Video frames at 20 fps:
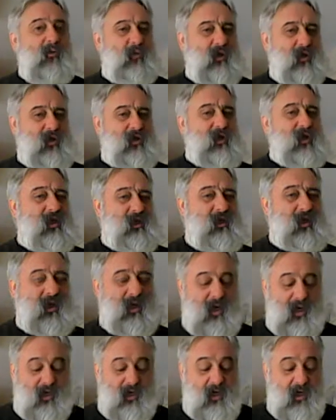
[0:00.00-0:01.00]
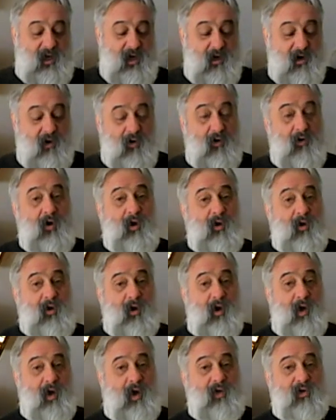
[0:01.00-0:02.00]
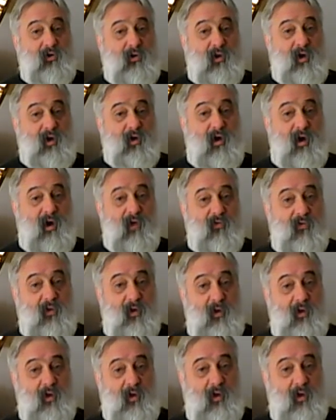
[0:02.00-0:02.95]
But just to let you know, I took it off